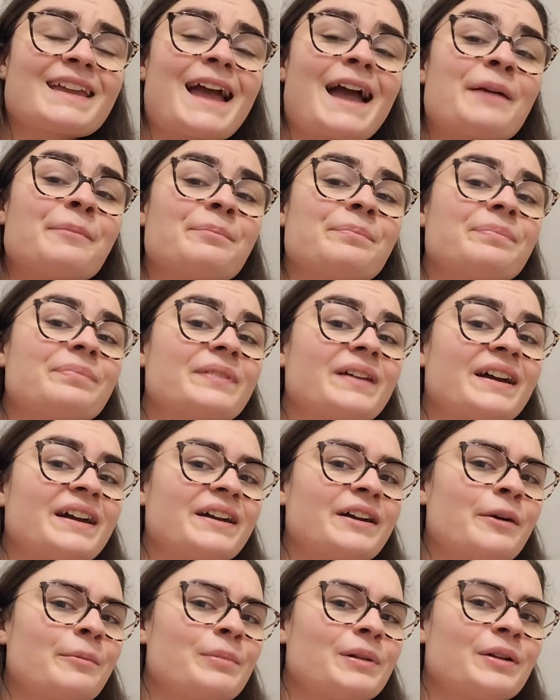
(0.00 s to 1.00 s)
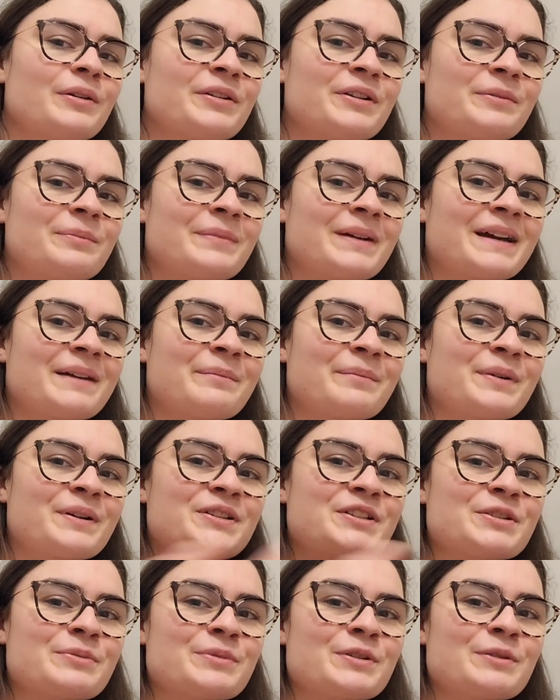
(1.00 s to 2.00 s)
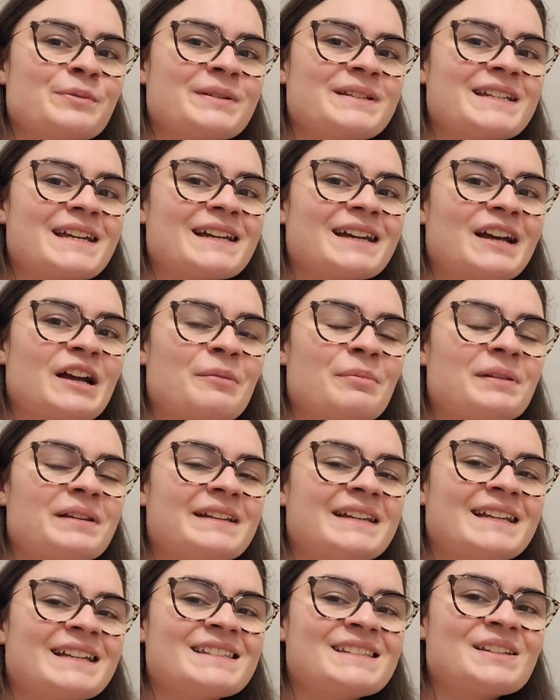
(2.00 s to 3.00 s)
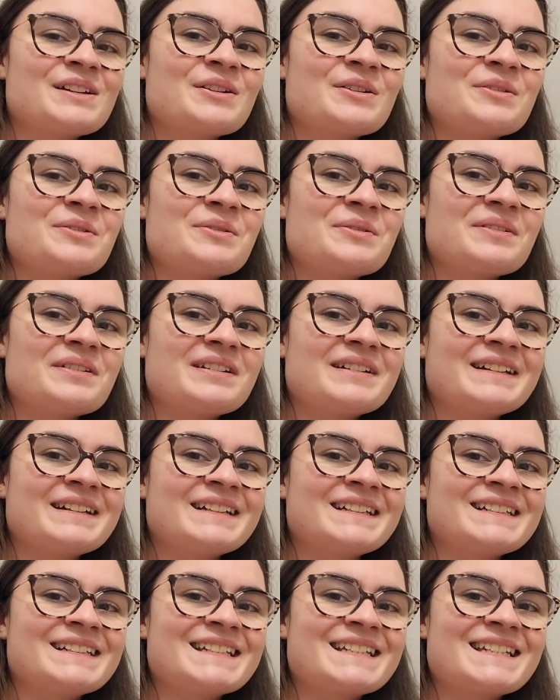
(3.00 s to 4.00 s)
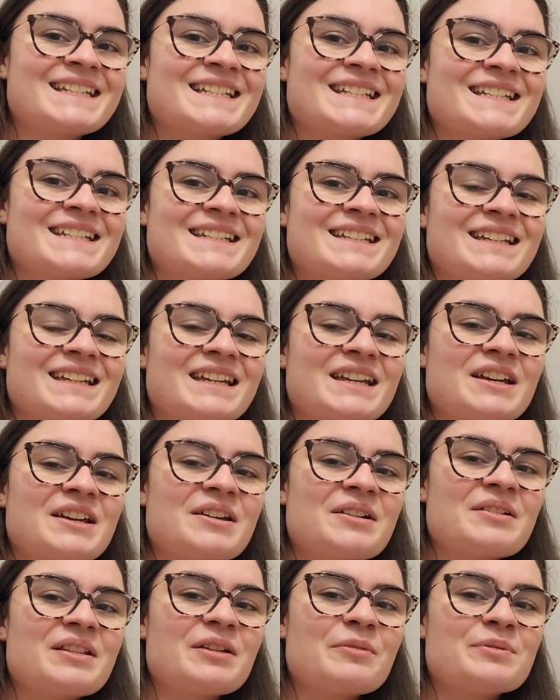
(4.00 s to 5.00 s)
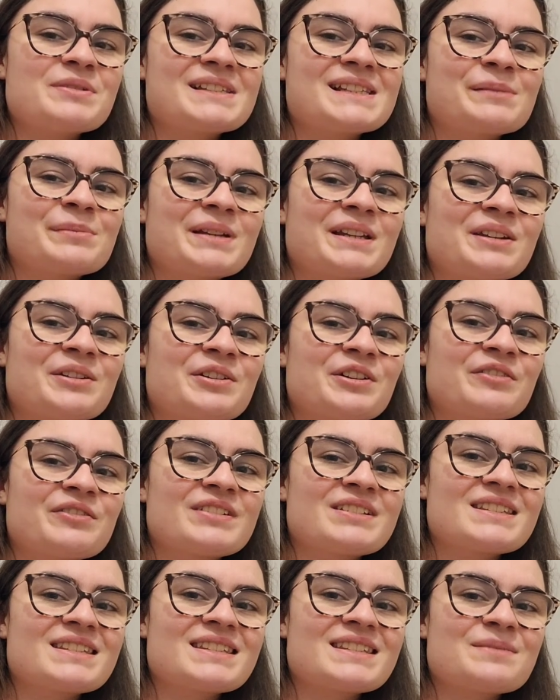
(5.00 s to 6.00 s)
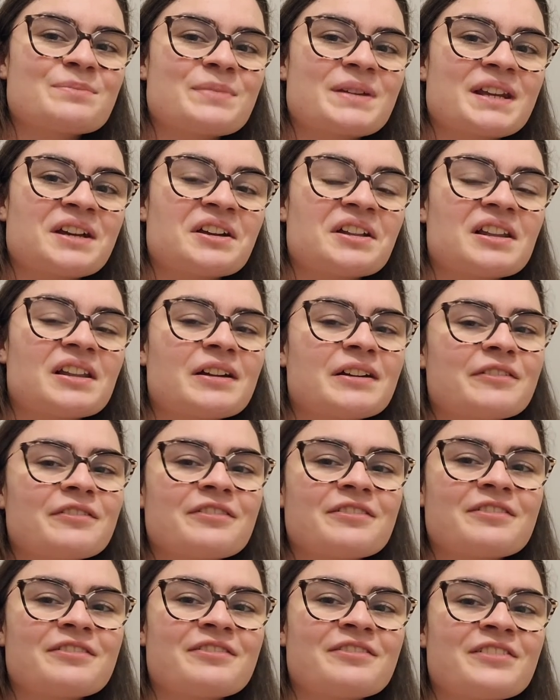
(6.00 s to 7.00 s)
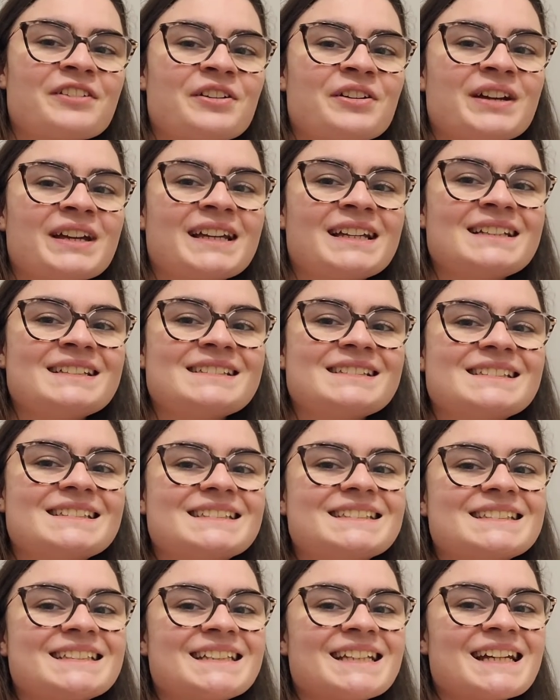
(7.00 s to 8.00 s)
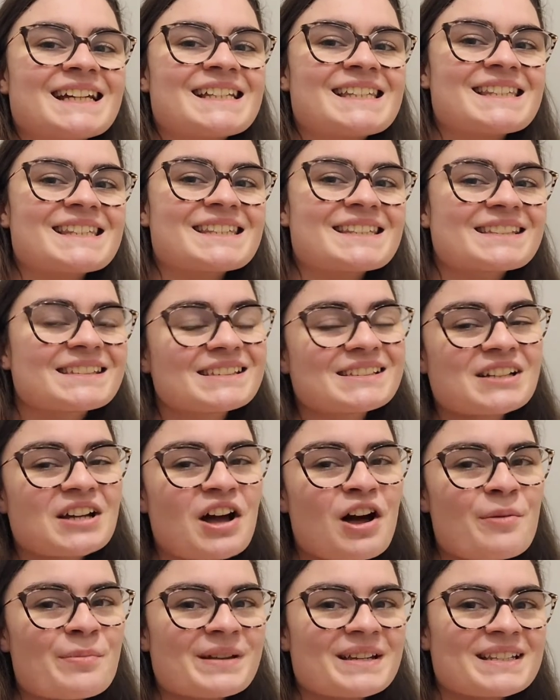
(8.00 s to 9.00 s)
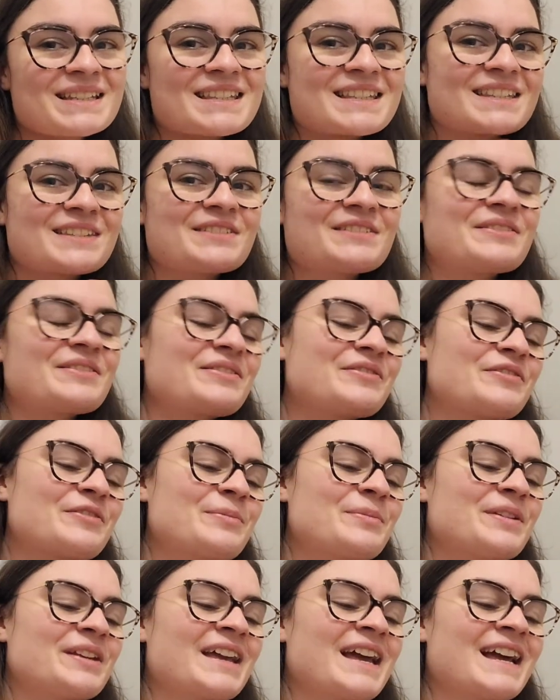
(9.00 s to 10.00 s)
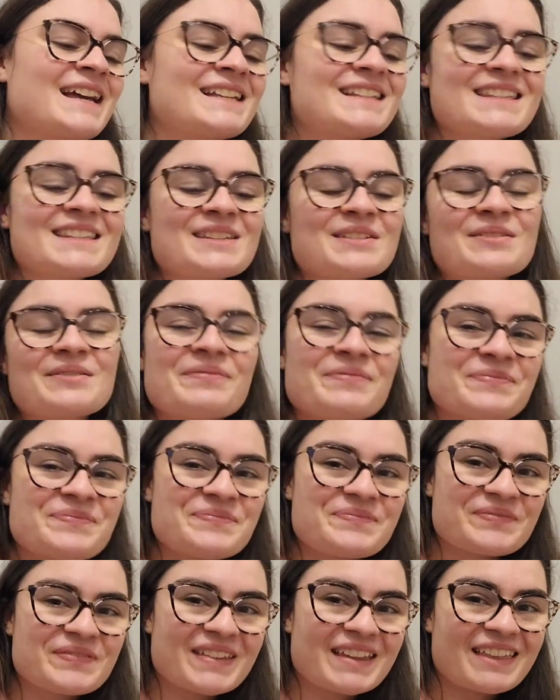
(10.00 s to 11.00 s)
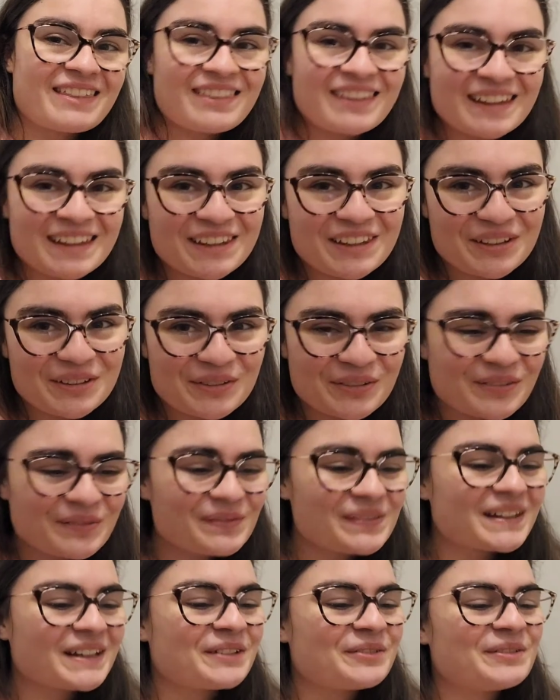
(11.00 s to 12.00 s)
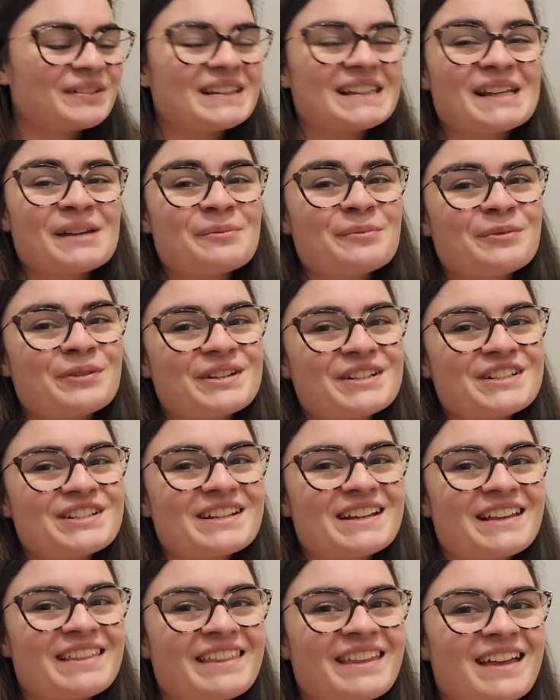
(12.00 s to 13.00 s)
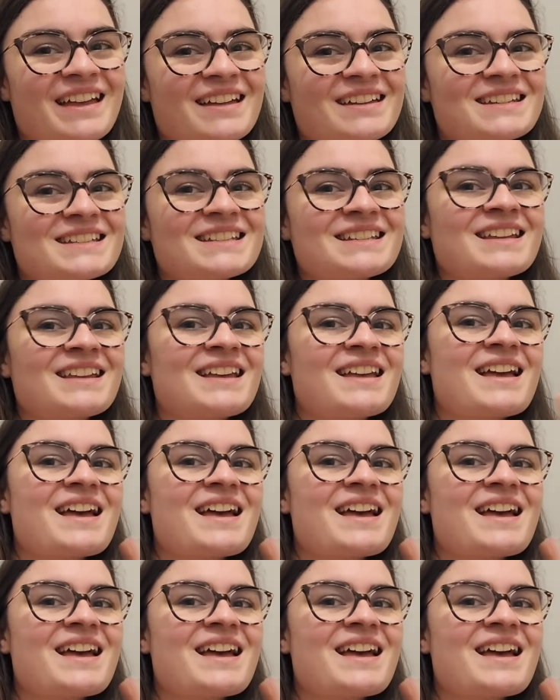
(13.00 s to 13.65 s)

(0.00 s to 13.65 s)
Yeah, I uploaded my BookTube newbie tag a couple of days ago, and I was a little bit nervous, but got a lot of very nice comments from you guys, so thank you. I really appreciate that.